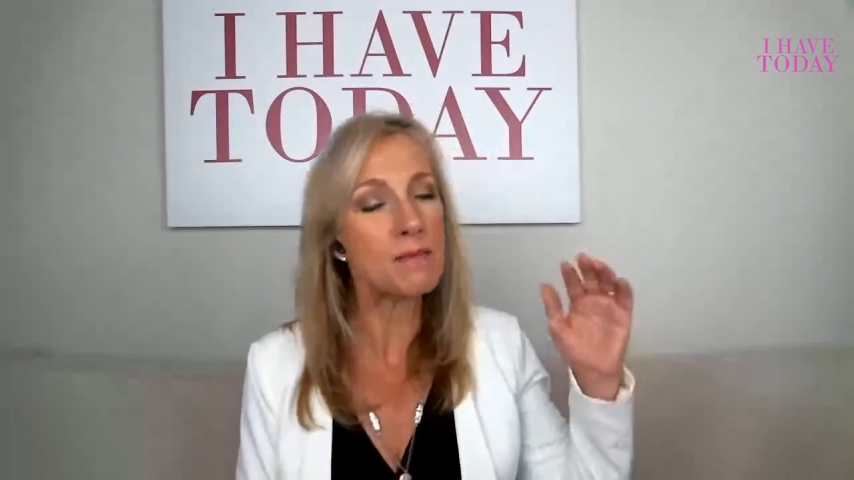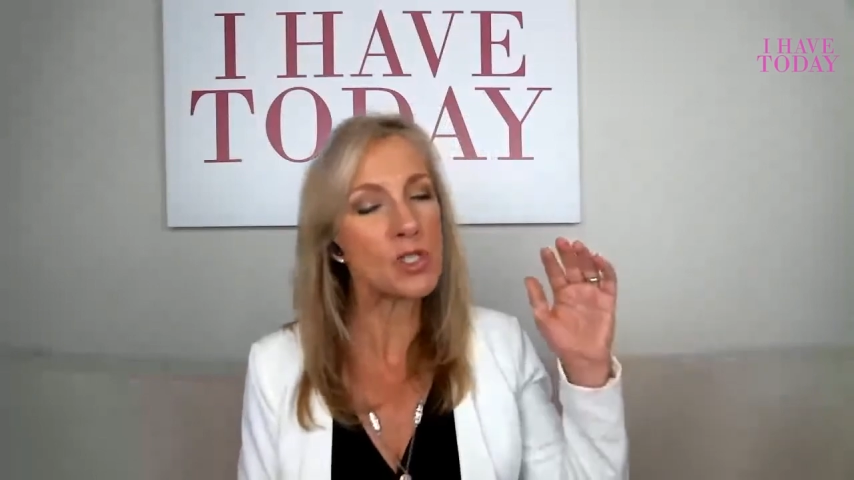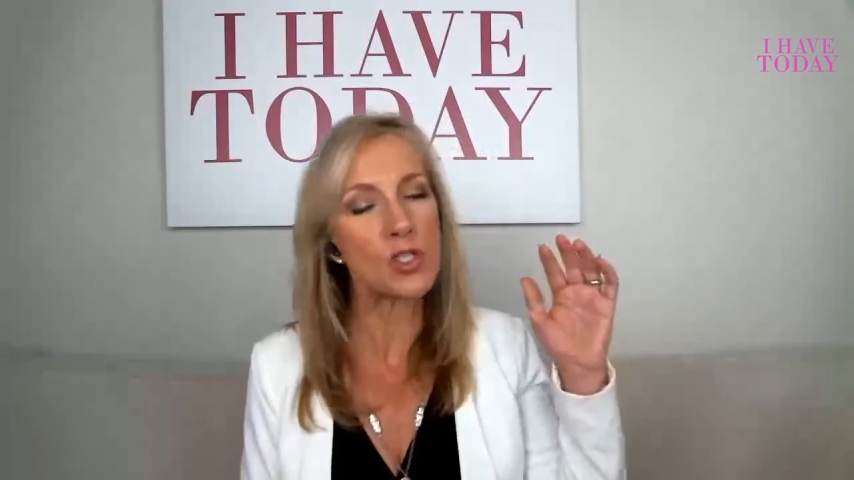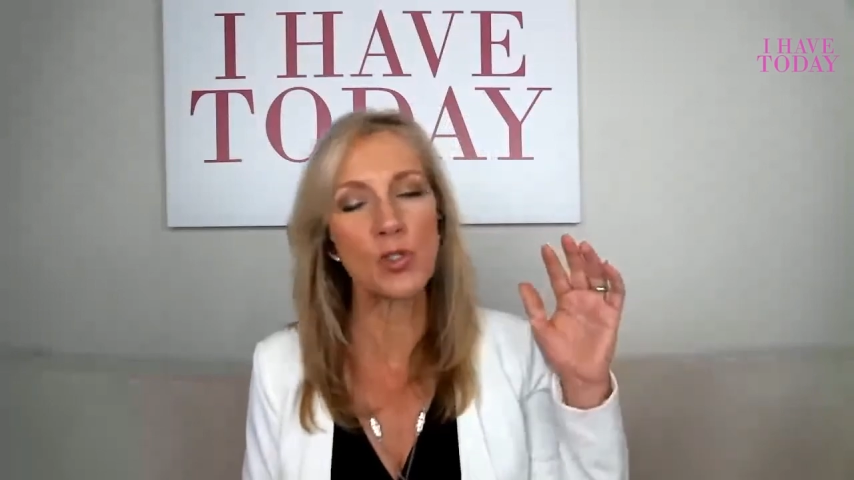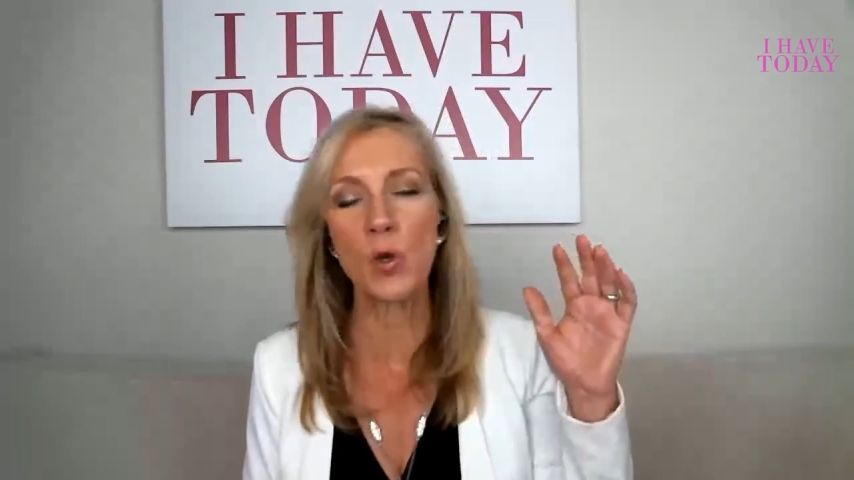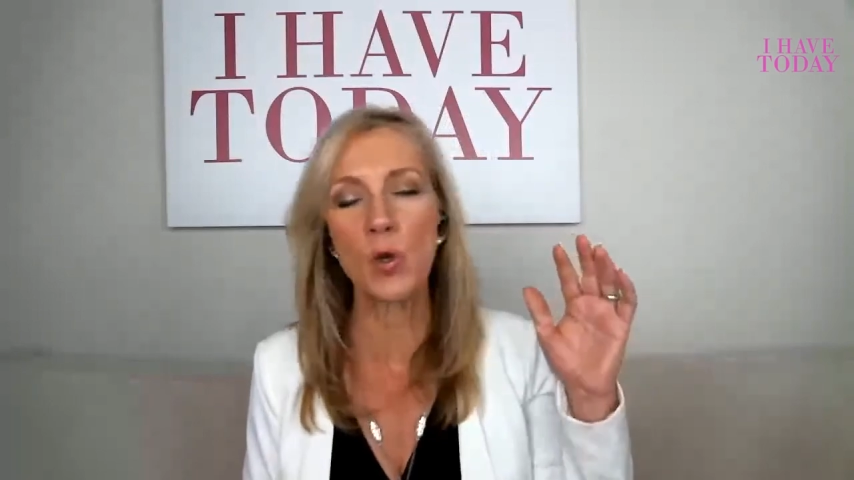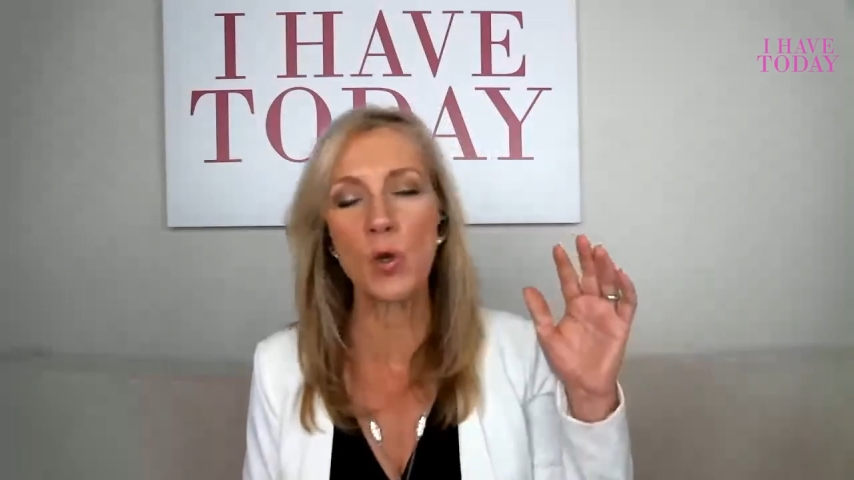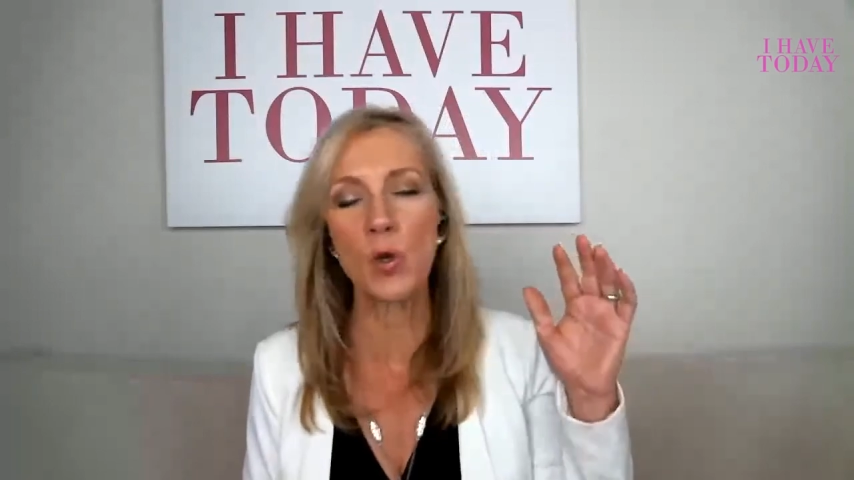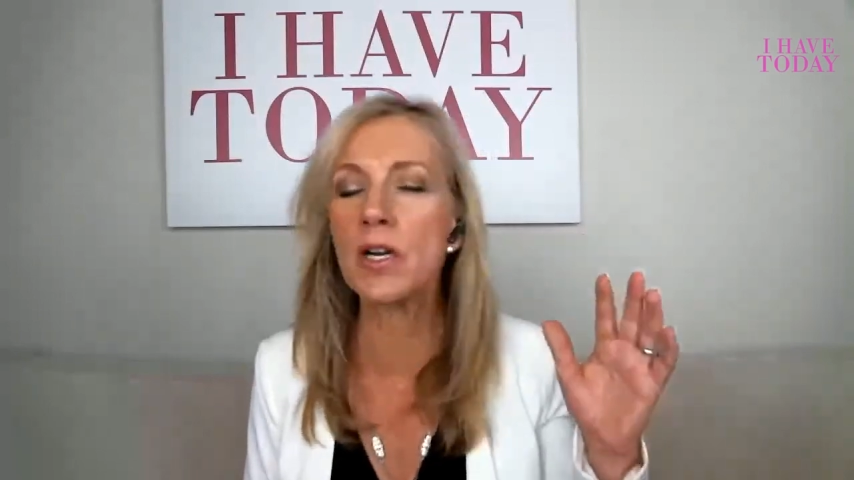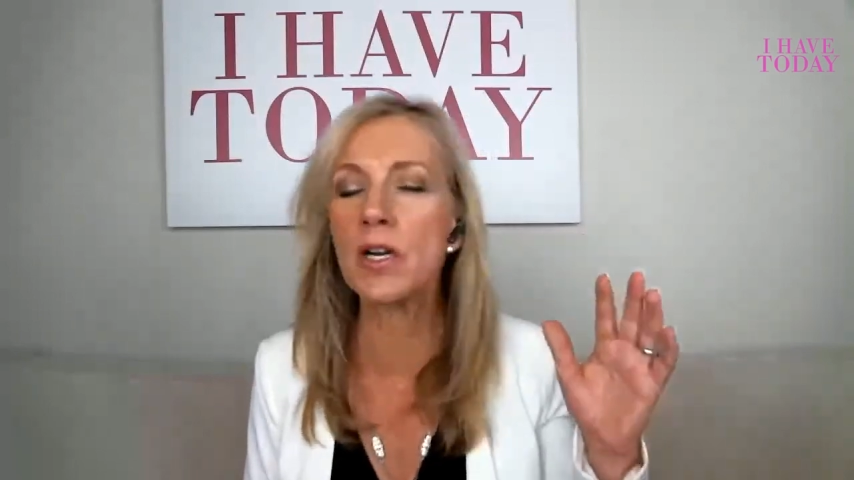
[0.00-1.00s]

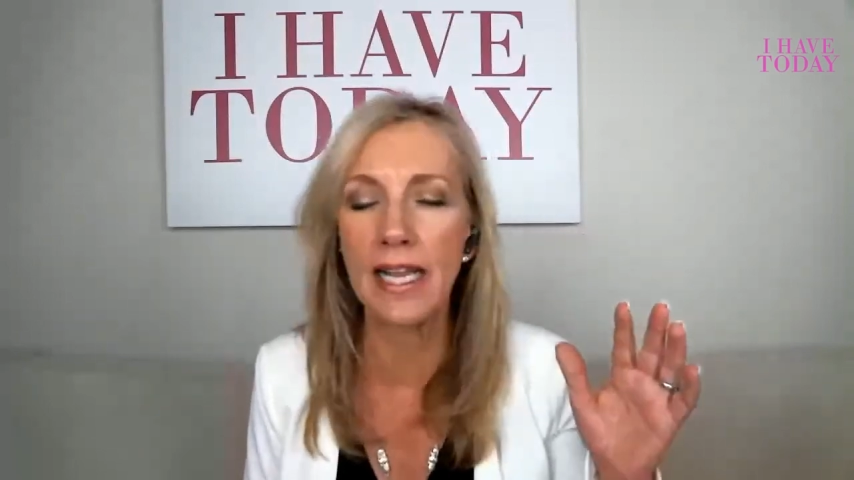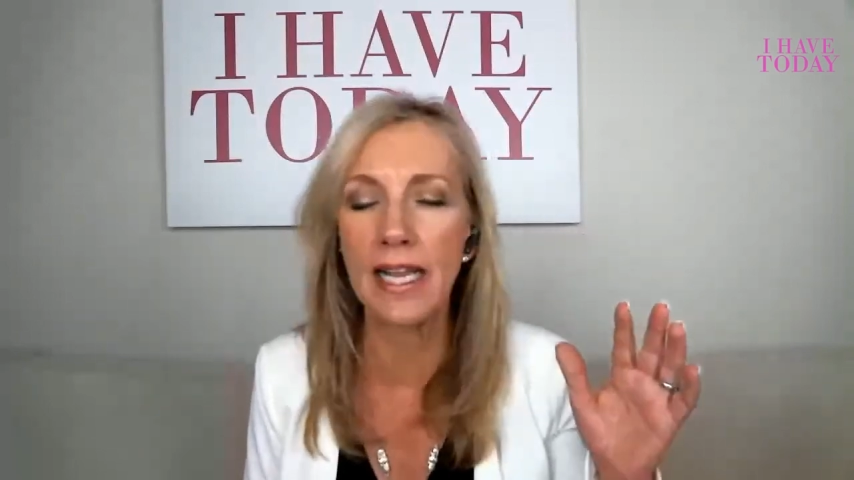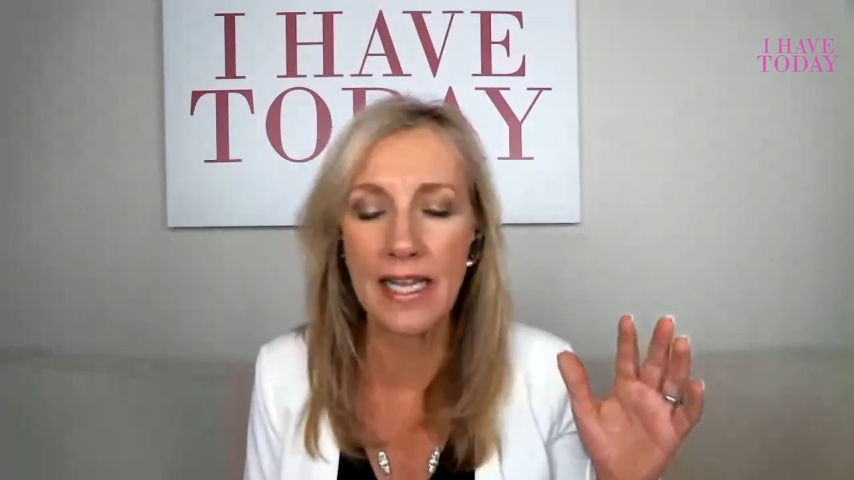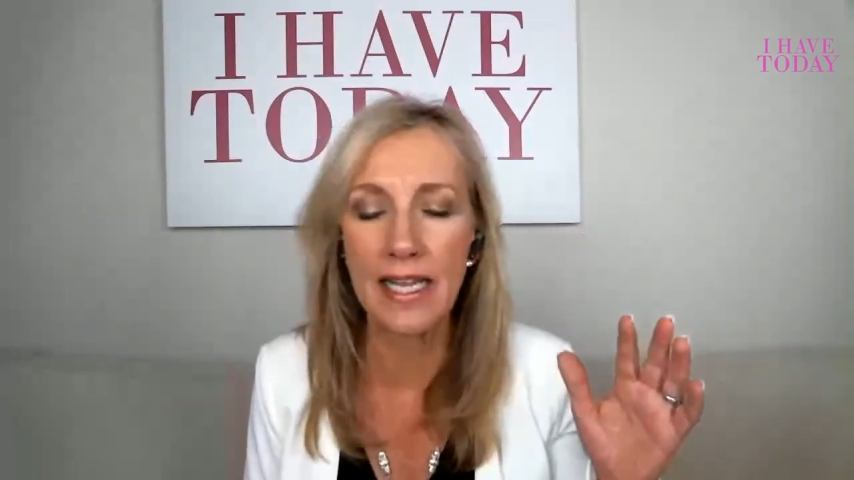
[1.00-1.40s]
soaring